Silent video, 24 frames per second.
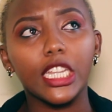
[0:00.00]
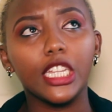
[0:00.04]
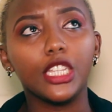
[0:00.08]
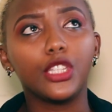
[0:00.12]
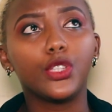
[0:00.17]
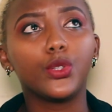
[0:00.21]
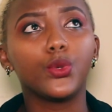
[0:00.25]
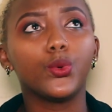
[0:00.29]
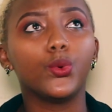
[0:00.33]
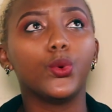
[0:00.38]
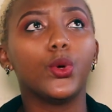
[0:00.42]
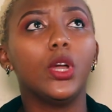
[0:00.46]
need
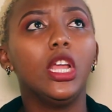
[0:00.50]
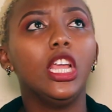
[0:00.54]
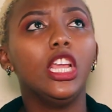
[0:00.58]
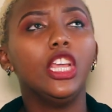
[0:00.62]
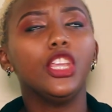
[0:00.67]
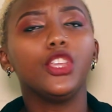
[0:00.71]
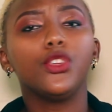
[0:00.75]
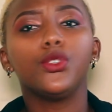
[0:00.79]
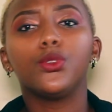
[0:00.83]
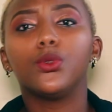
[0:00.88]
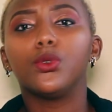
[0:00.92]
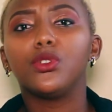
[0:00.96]
to
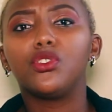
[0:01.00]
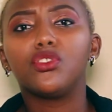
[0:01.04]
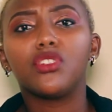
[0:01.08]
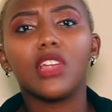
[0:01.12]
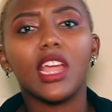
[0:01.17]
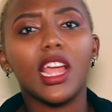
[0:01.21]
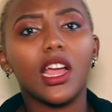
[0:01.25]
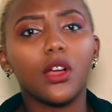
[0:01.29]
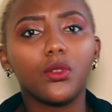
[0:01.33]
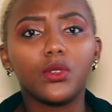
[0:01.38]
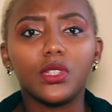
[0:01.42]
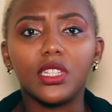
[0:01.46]
you know
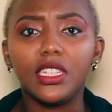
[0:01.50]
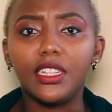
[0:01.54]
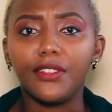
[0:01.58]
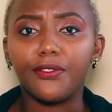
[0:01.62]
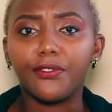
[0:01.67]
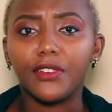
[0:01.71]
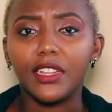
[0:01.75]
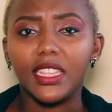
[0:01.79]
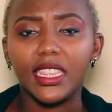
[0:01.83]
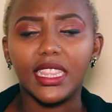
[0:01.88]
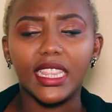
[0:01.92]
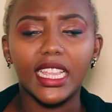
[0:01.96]
try out
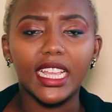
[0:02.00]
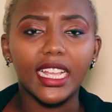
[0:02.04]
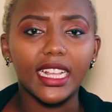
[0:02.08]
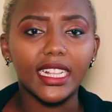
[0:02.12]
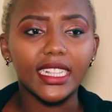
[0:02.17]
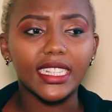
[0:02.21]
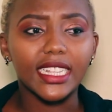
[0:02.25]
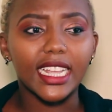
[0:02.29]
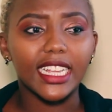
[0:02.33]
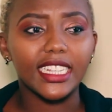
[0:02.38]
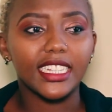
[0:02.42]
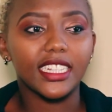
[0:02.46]
different
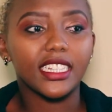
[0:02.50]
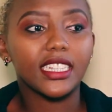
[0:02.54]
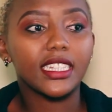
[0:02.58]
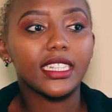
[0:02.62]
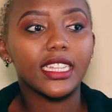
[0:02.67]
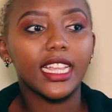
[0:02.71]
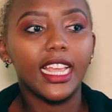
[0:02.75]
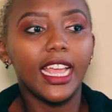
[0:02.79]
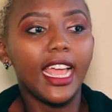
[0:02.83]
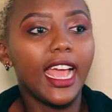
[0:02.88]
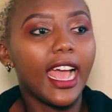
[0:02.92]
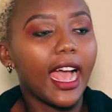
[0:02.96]
things i just
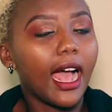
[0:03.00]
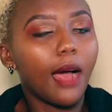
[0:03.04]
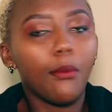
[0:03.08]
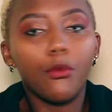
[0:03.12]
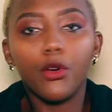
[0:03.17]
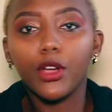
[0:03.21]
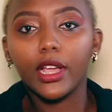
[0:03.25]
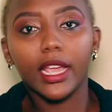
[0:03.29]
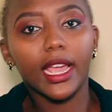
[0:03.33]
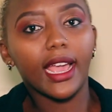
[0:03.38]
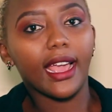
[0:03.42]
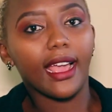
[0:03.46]
i'm
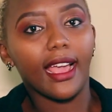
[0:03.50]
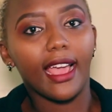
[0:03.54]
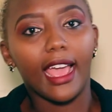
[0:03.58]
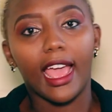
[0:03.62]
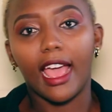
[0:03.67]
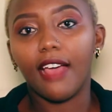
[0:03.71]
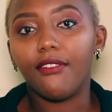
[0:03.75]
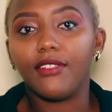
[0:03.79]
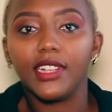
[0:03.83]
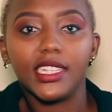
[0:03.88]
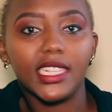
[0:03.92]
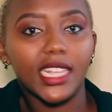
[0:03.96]
okay i
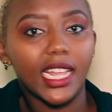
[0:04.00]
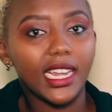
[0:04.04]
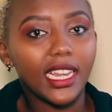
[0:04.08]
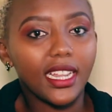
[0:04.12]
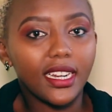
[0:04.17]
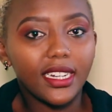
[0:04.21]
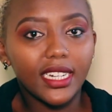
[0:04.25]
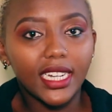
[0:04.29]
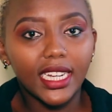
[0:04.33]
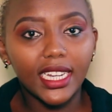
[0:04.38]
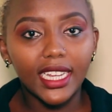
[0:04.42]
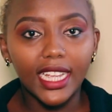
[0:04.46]
have a
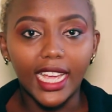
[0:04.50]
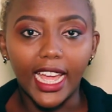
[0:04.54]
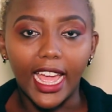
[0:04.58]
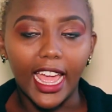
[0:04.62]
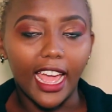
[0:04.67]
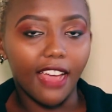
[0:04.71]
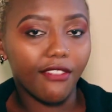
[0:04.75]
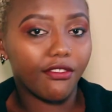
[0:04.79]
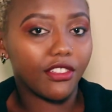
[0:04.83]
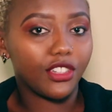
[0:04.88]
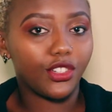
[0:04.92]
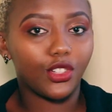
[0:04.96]
salary I
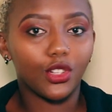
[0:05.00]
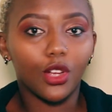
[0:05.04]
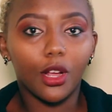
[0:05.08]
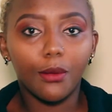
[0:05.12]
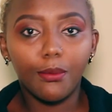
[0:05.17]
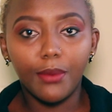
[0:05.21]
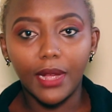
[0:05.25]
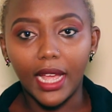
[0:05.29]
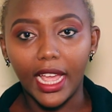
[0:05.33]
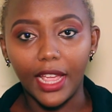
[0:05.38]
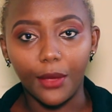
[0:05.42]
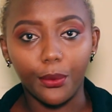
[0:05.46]
have a
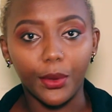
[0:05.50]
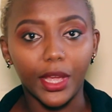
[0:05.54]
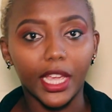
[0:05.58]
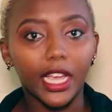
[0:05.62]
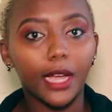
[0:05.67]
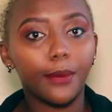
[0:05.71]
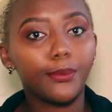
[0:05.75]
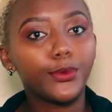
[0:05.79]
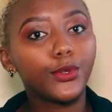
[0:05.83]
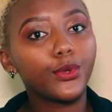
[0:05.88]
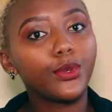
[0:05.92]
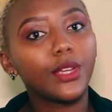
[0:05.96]
job, I wake
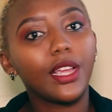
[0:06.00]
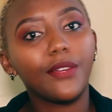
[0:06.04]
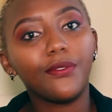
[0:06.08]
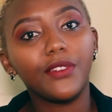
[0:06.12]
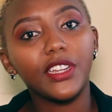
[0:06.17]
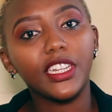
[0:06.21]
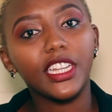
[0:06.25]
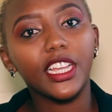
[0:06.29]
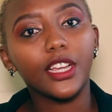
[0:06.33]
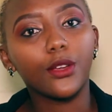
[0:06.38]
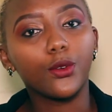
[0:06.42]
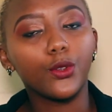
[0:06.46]
up to
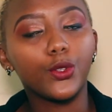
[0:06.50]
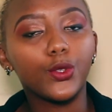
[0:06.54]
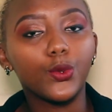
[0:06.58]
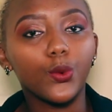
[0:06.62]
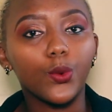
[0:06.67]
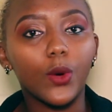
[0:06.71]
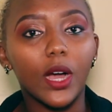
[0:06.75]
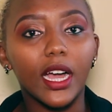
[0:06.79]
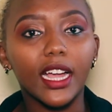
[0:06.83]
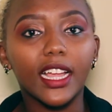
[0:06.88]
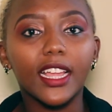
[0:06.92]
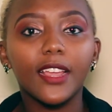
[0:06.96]
every day, go to
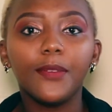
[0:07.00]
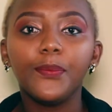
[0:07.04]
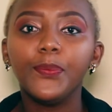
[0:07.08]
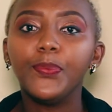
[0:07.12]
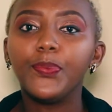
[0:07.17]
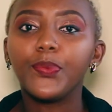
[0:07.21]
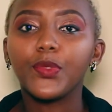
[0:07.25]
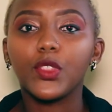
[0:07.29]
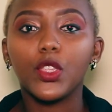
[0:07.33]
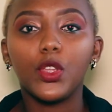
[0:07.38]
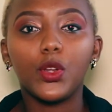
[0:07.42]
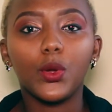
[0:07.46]
work.
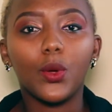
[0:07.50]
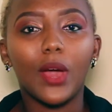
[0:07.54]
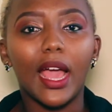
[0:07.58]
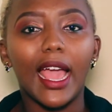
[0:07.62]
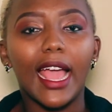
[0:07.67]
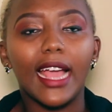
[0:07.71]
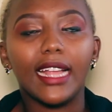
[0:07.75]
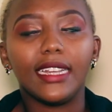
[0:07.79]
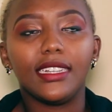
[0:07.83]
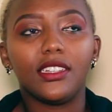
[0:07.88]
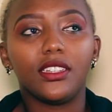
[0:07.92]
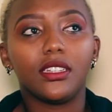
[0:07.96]
You know, I
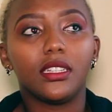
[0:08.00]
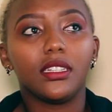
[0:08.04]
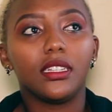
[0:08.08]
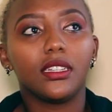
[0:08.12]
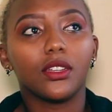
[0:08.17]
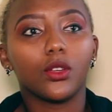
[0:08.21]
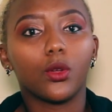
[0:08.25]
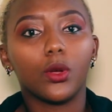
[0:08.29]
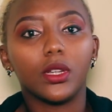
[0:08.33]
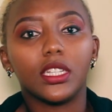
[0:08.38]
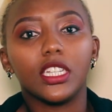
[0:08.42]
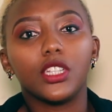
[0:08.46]
had
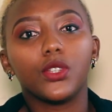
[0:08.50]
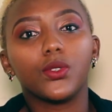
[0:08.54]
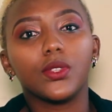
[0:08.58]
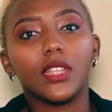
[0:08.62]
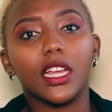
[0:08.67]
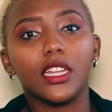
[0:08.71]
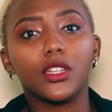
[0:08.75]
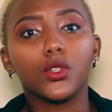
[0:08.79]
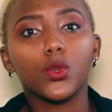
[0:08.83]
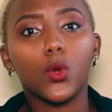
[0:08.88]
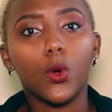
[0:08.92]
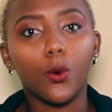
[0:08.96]
got into
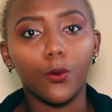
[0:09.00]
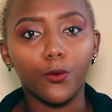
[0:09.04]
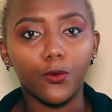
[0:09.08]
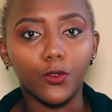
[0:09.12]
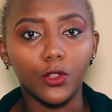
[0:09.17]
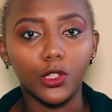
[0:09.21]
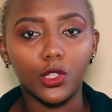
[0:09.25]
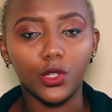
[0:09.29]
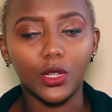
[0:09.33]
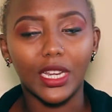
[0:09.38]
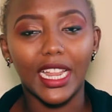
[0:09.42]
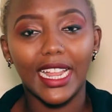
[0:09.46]
that
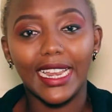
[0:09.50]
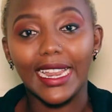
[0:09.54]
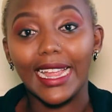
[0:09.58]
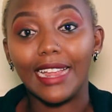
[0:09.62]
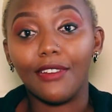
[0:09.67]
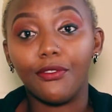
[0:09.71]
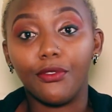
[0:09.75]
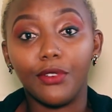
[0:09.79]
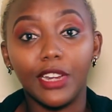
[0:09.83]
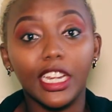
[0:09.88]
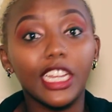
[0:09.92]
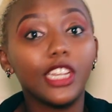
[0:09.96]
comfort zone and
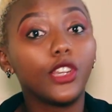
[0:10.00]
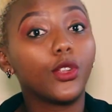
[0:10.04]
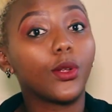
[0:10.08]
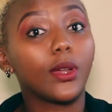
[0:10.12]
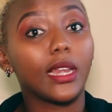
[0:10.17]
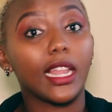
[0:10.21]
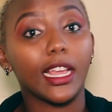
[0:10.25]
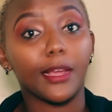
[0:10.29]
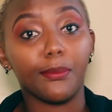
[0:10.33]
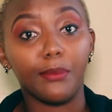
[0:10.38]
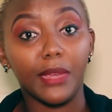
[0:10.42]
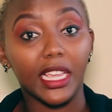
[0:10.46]
I really don't
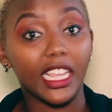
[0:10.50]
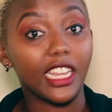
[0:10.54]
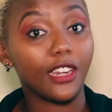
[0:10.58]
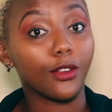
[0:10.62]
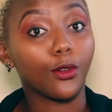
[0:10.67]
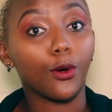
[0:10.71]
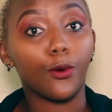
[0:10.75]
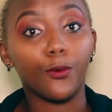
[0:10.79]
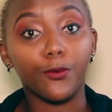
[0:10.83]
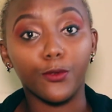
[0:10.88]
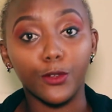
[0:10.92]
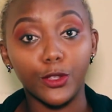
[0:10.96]
like being in
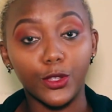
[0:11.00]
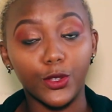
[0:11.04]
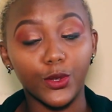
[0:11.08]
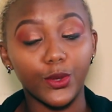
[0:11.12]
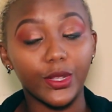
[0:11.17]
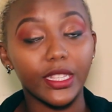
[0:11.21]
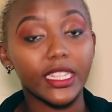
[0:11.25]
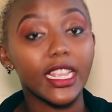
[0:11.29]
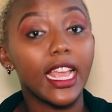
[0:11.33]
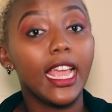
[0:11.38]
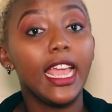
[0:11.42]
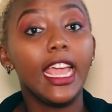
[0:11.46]
comfort
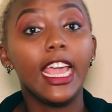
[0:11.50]
zones.